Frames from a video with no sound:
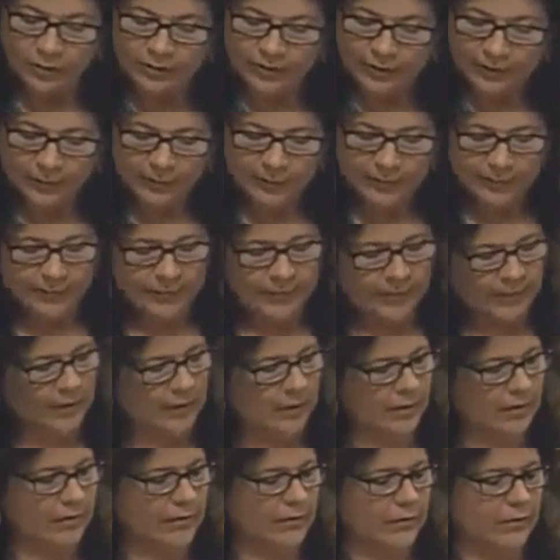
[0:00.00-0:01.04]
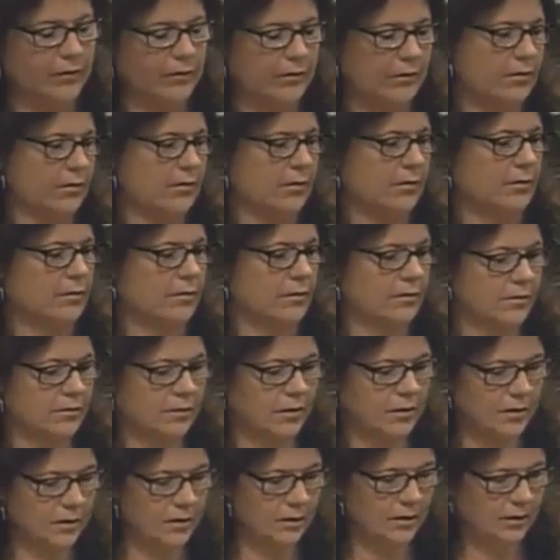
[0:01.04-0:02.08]
coordinator. So this,
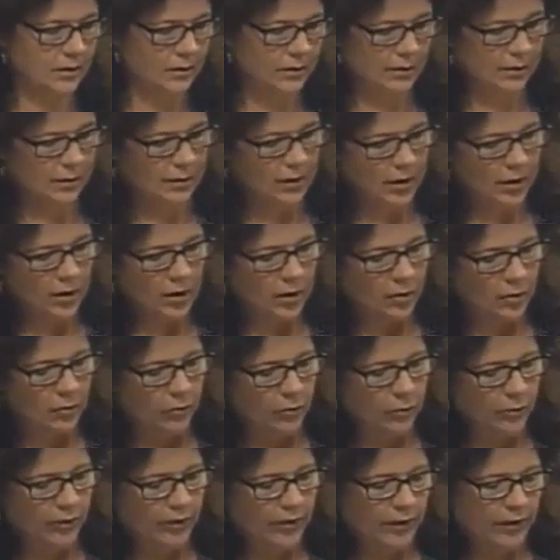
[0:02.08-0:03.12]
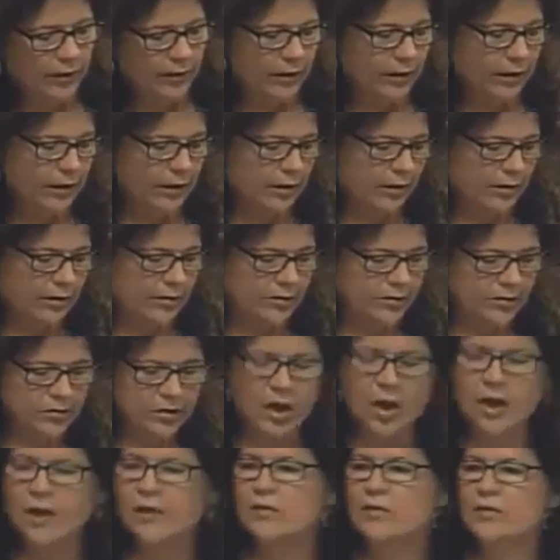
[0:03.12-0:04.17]
we
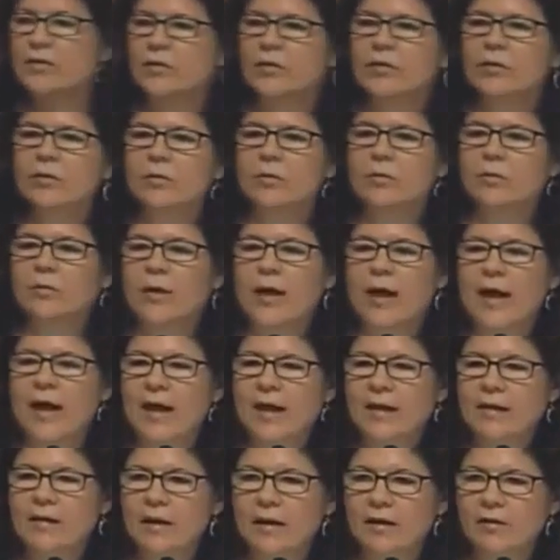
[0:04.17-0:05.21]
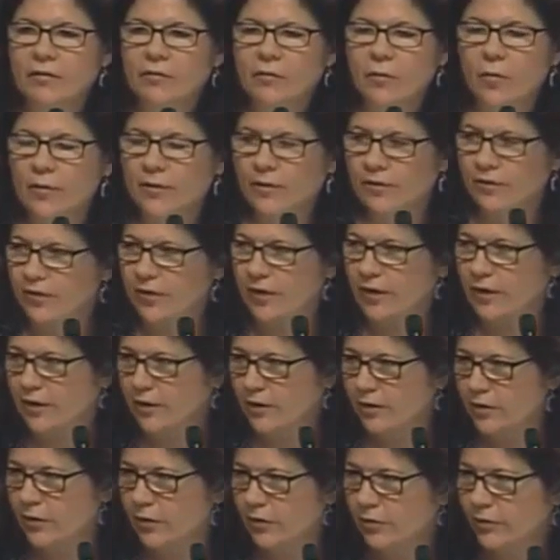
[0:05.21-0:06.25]
sought to add a 4th seat
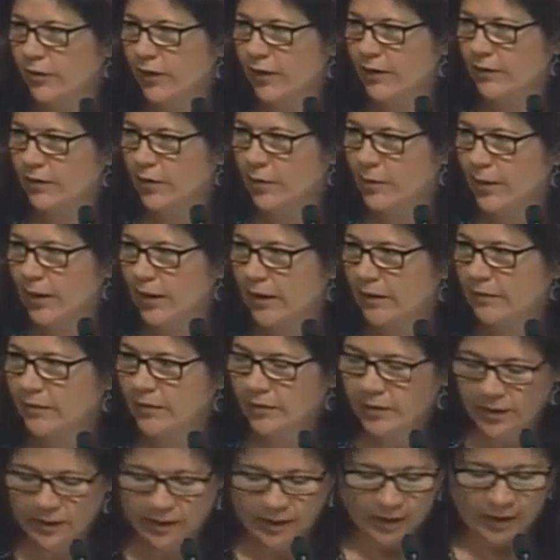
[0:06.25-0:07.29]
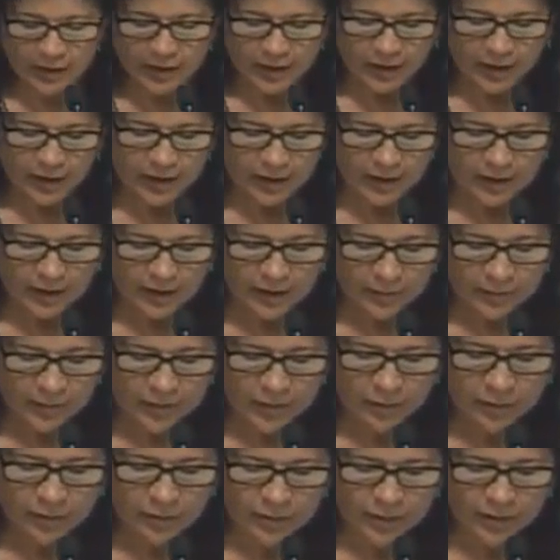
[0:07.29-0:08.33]
in Unified Command.
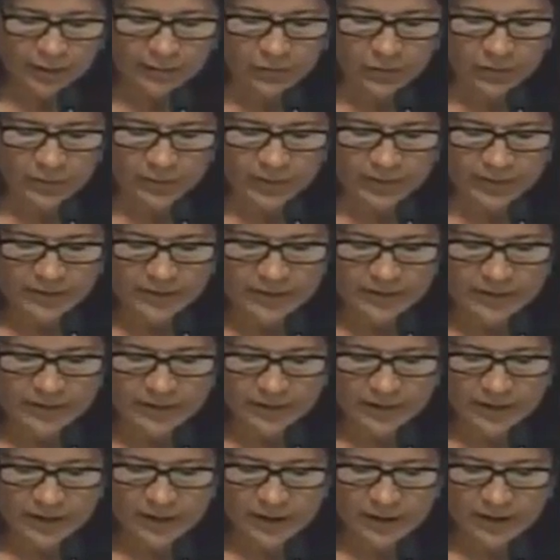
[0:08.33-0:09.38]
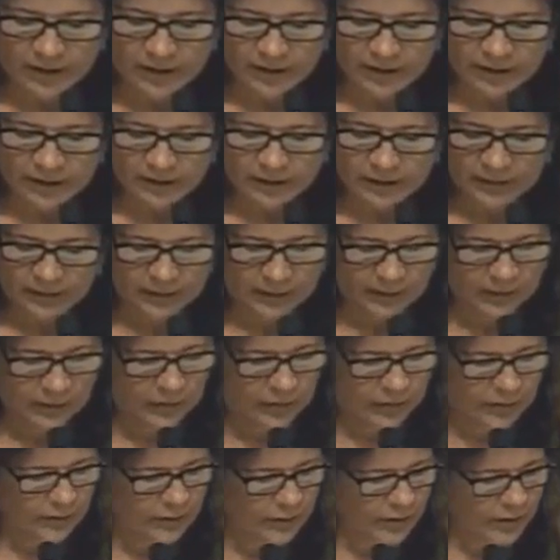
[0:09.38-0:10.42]
Local government,
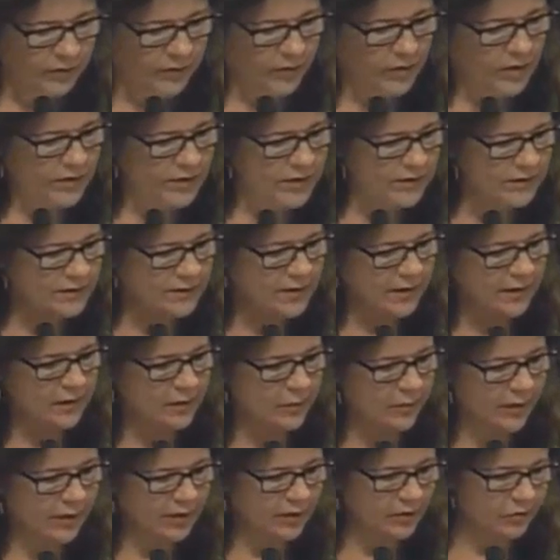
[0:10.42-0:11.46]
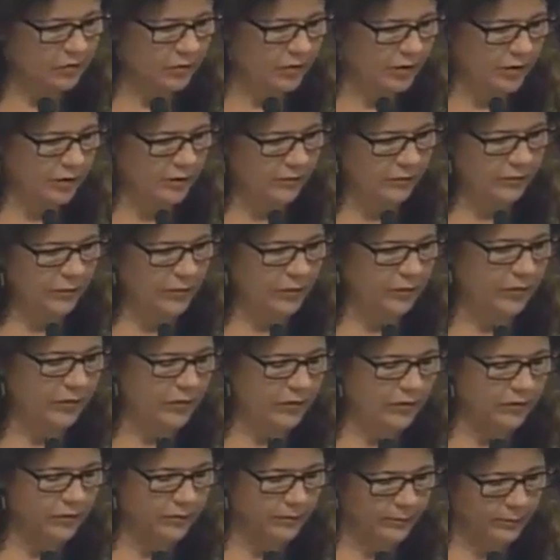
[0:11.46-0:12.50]
it's on the second page of
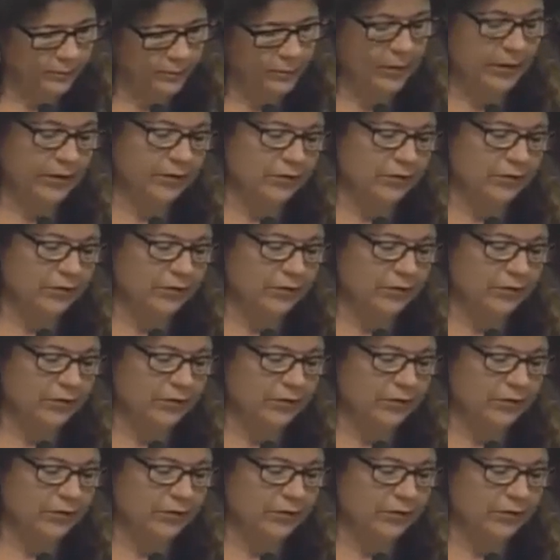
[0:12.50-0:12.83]
it's on the